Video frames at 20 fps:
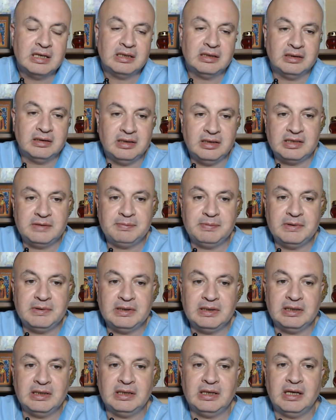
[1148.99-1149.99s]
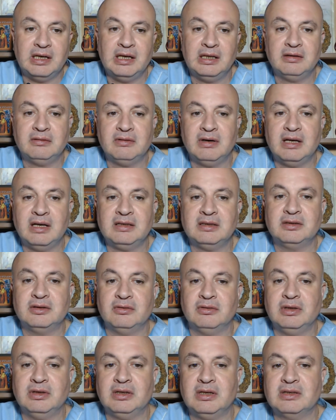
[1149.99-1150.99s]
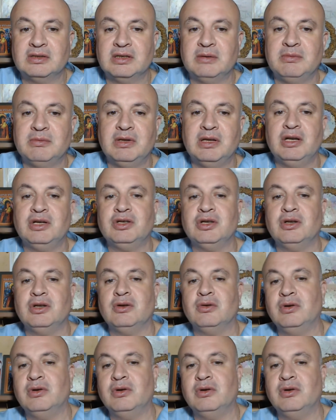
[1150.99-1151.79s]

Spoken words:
dyspnea at rest during examination,